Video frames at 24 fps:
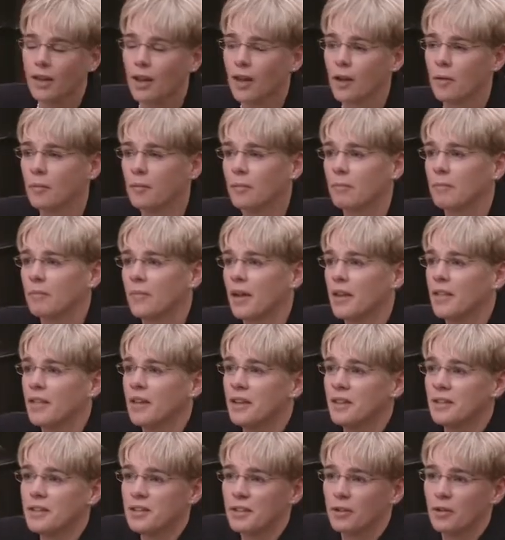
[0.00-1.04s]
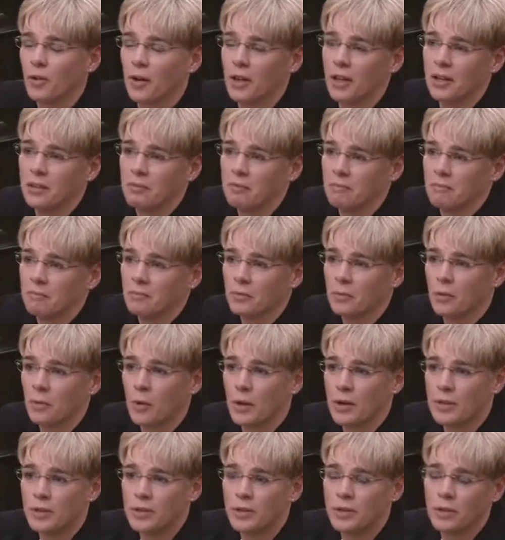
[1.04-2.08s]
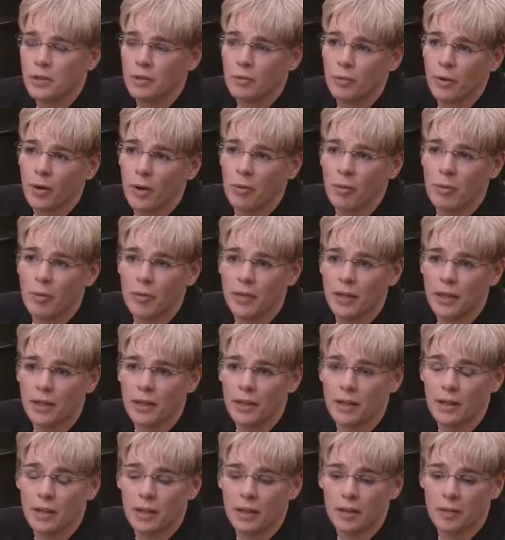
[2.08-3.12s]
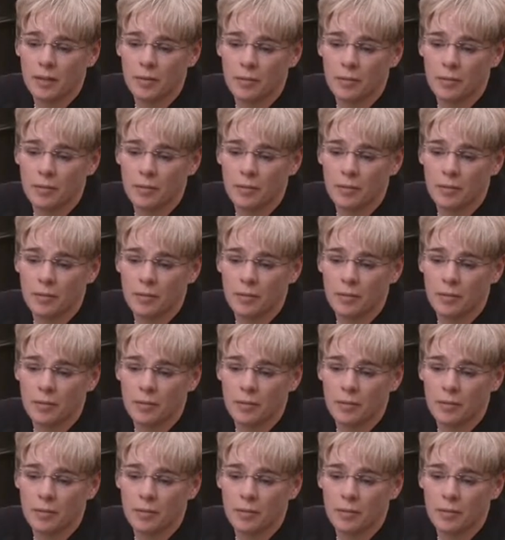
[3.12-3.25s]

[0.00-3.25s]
I think it's a great question, and probably